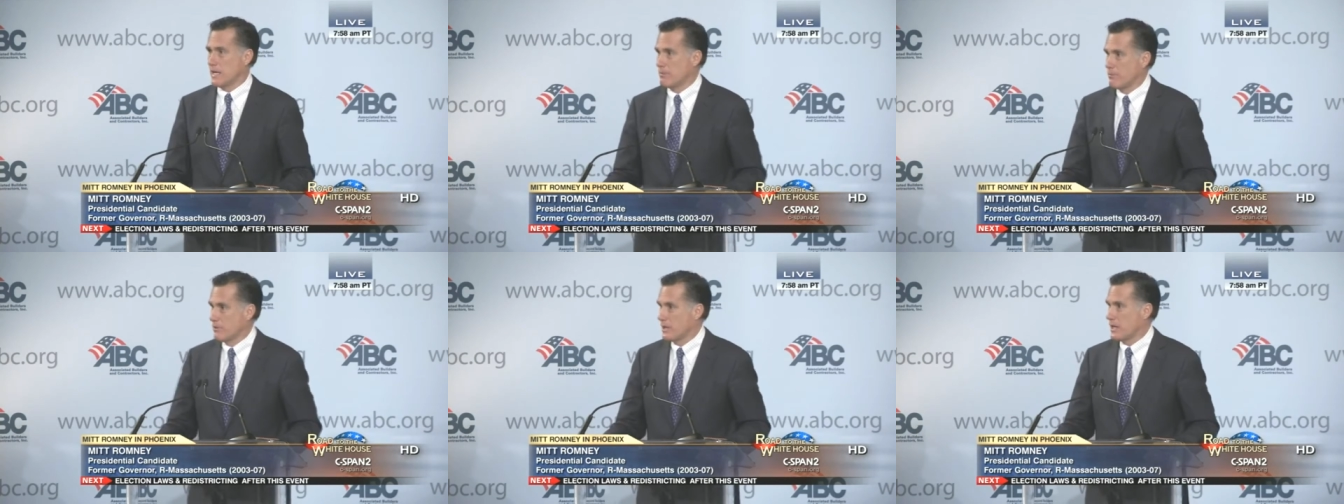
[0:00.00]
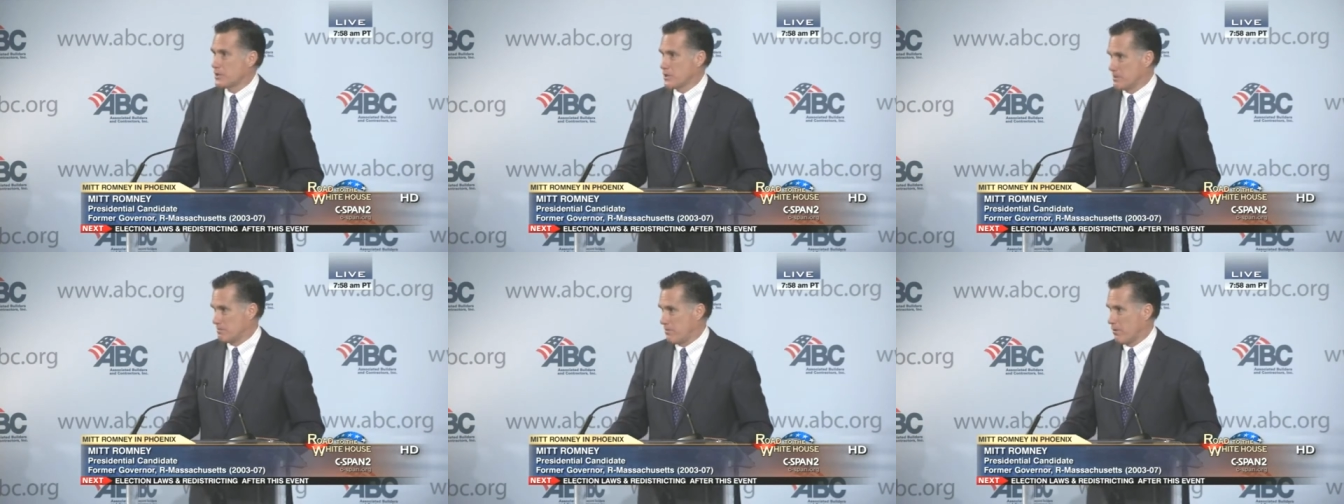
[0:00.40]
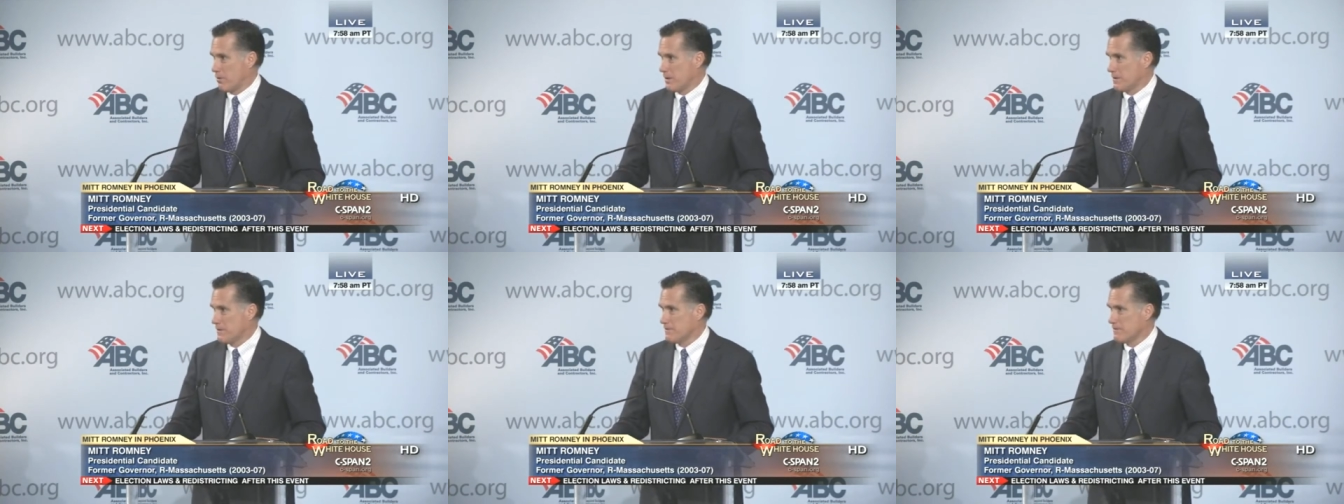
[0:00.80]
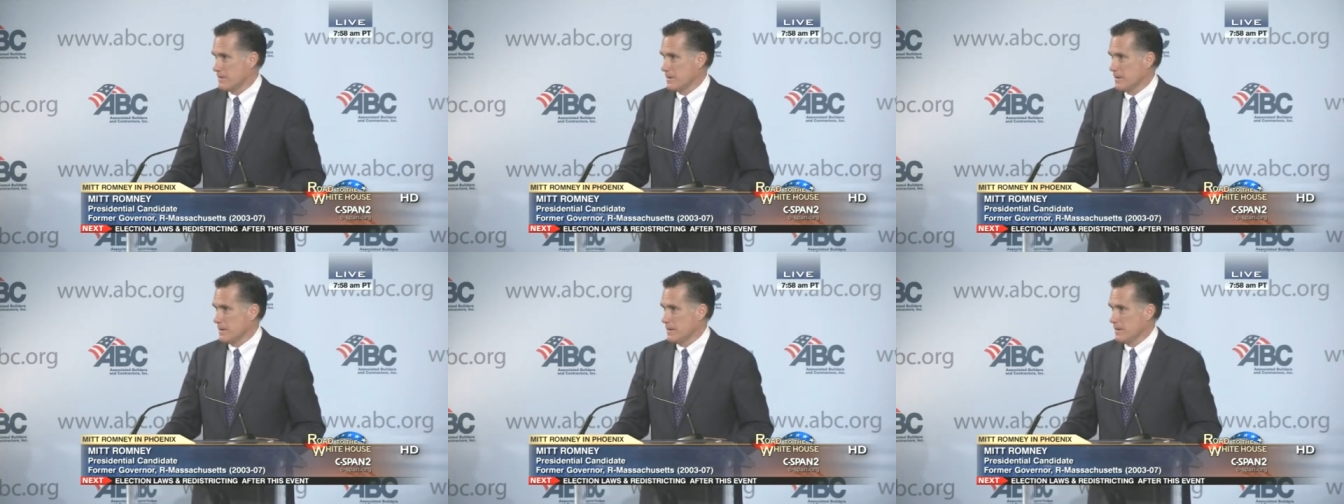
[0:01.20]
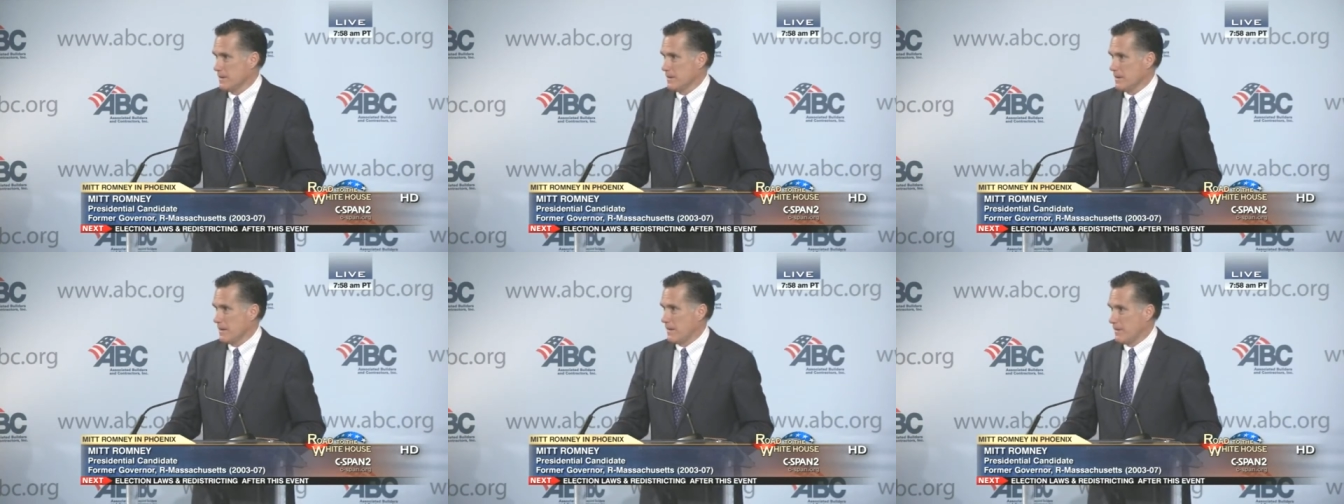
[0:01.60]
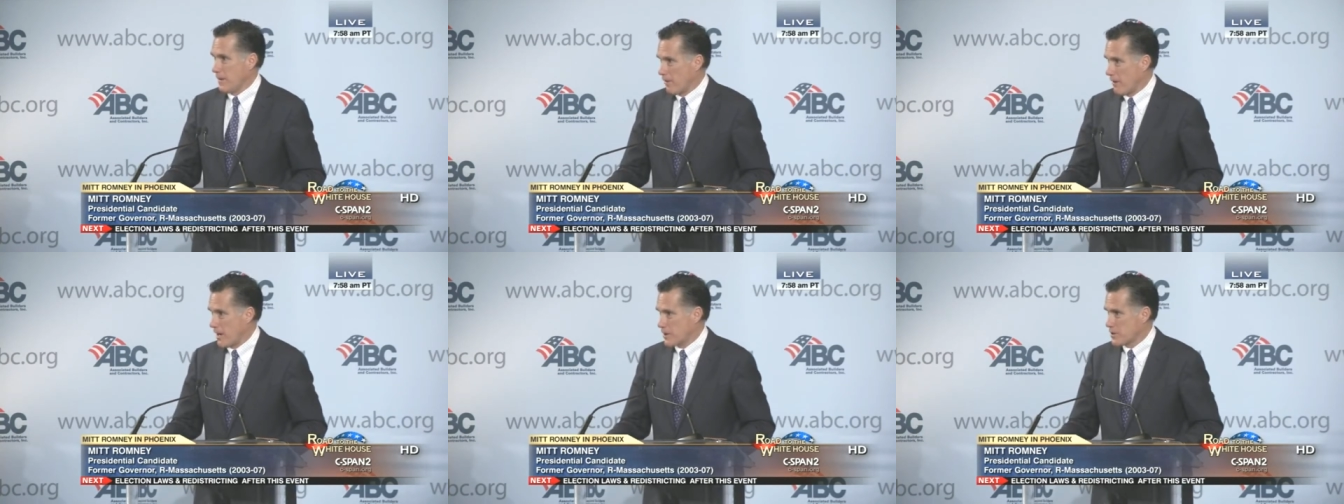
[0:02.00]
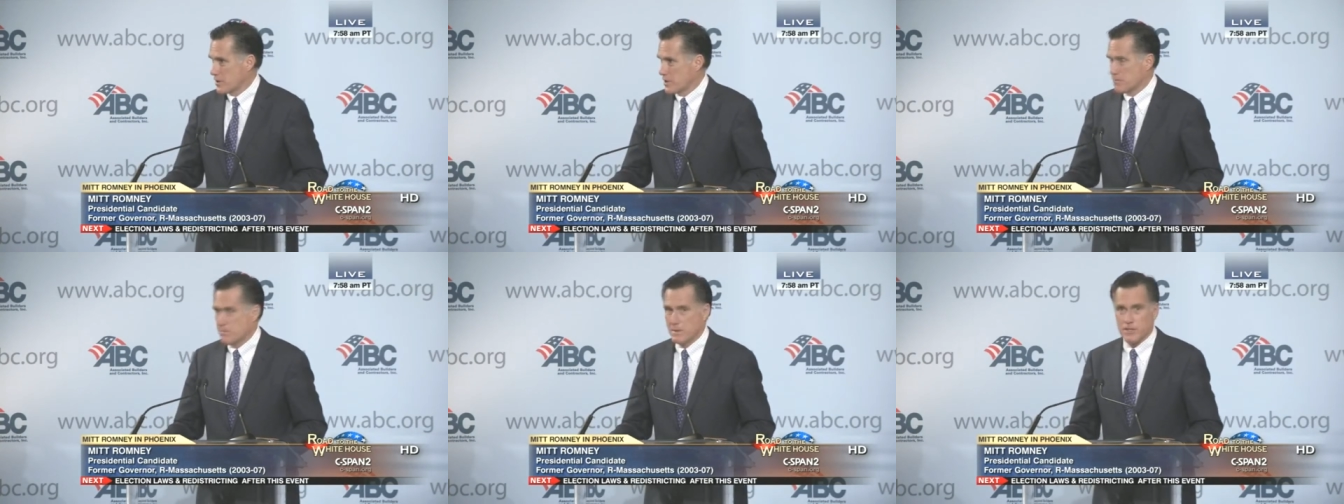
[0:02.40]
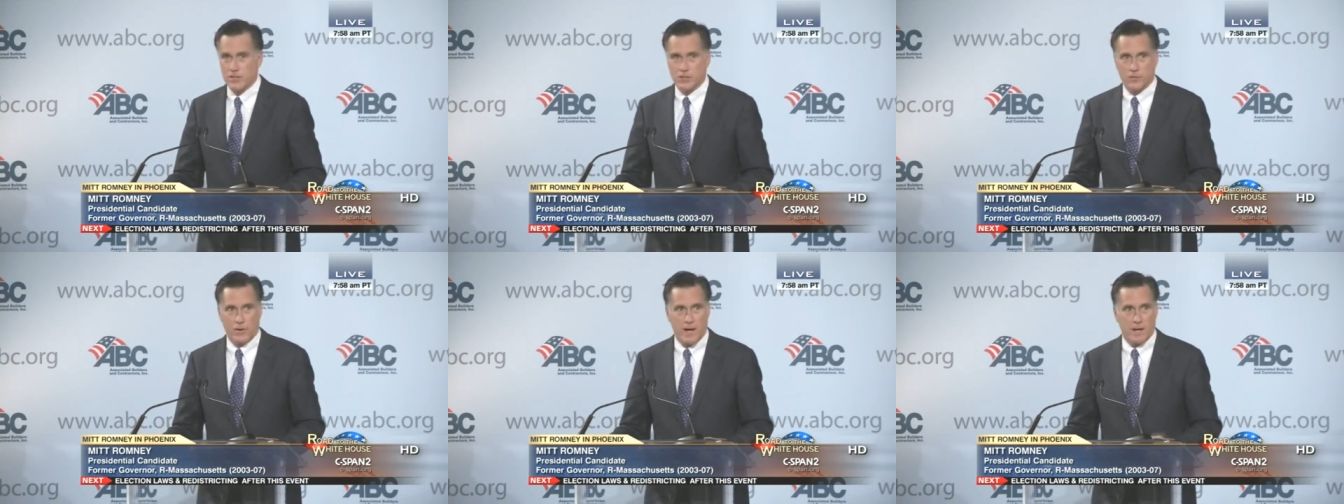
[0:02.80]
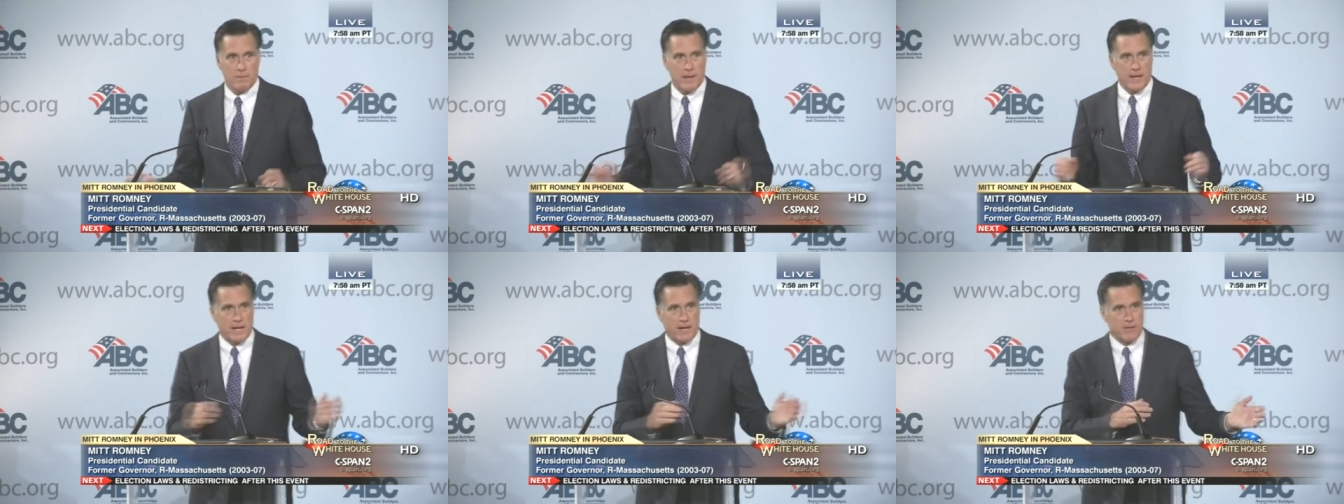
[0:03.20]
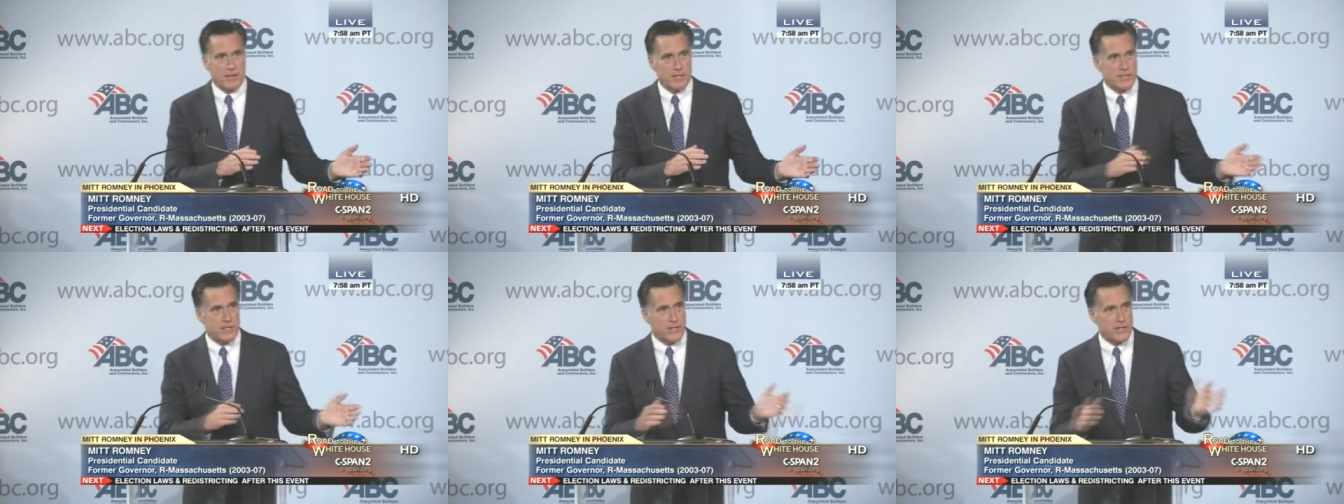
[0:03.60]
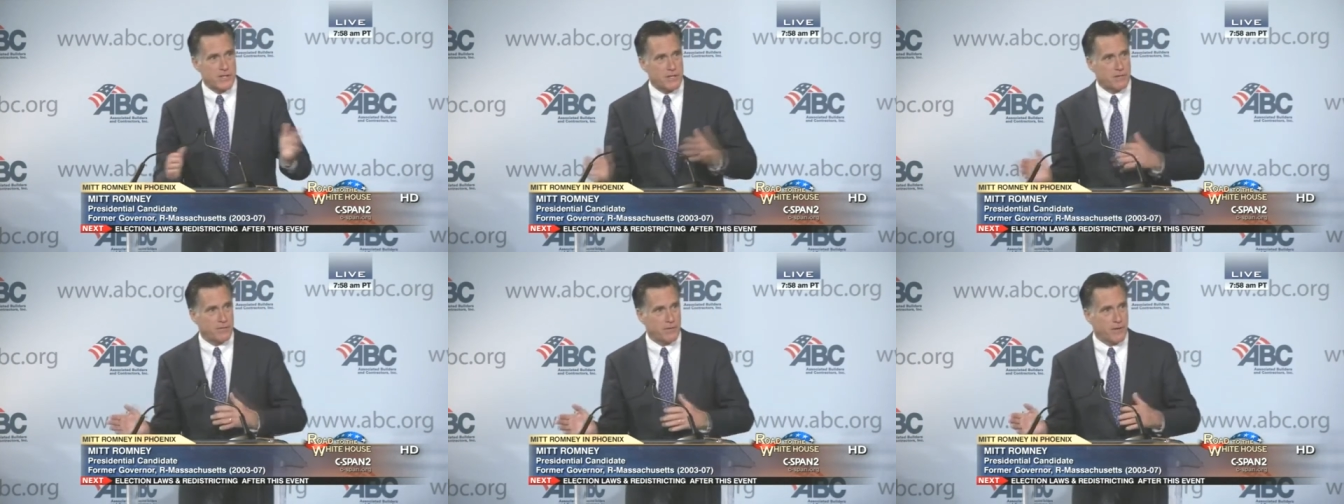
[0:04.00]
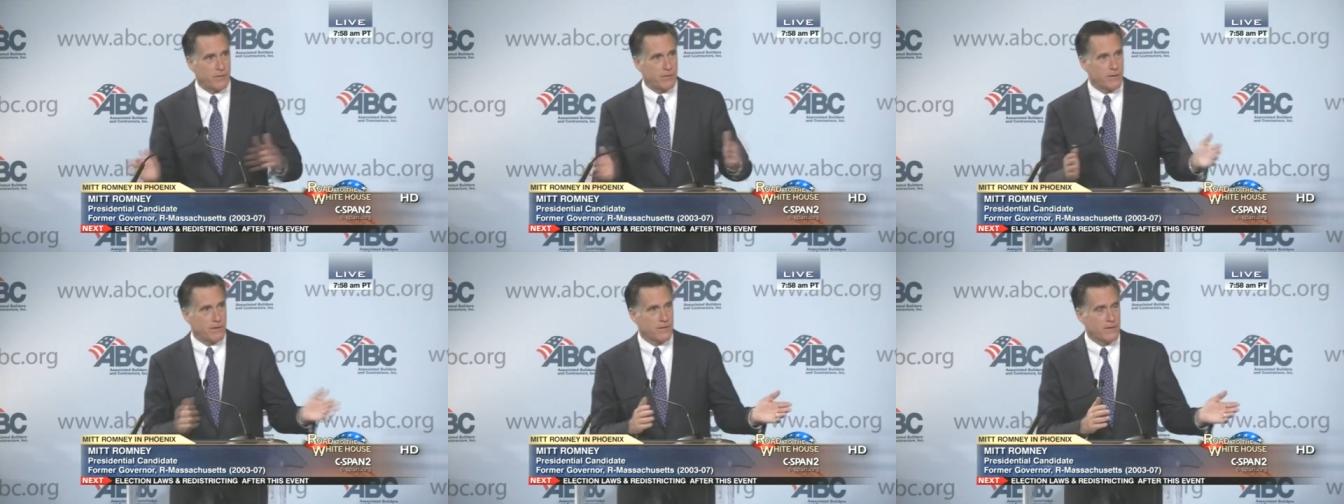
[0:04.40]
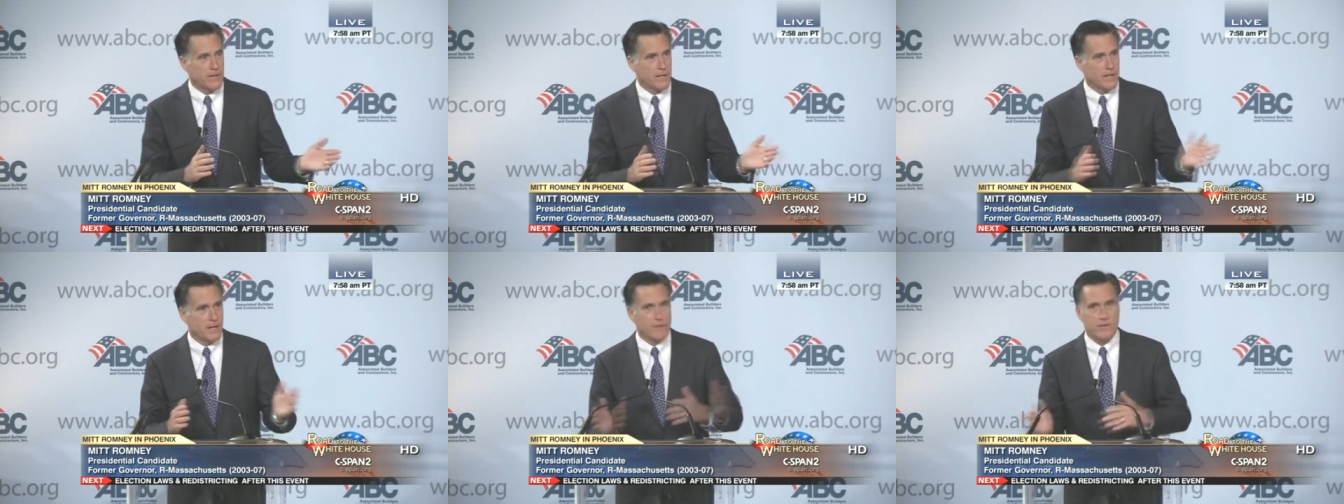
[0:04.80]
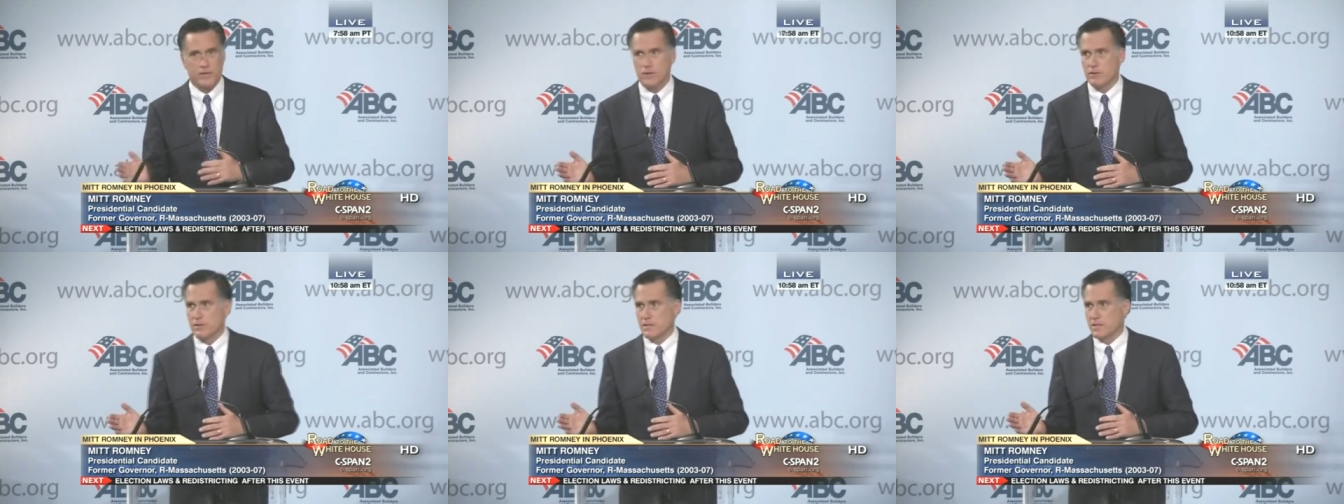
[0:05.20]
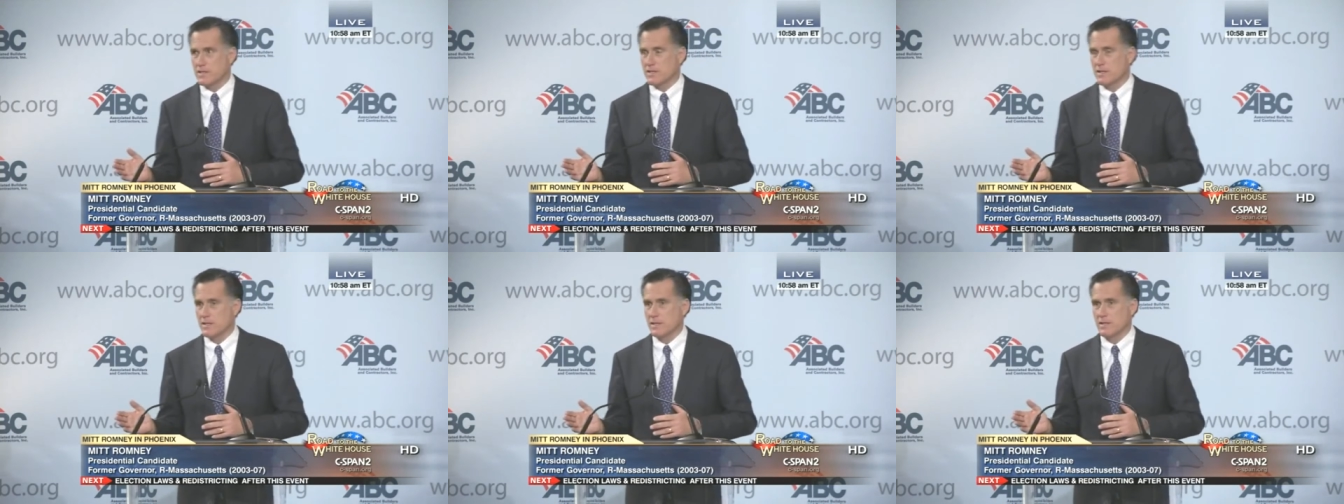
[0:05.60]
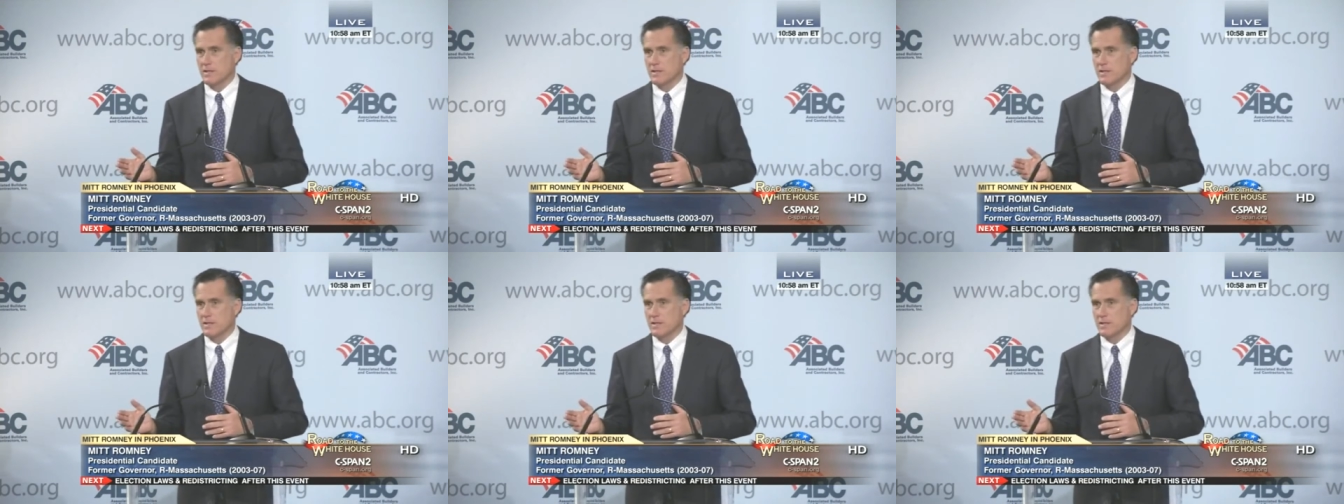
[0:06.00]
Labor Relations Board. And their action has been to try and make every decision in favor of the unions.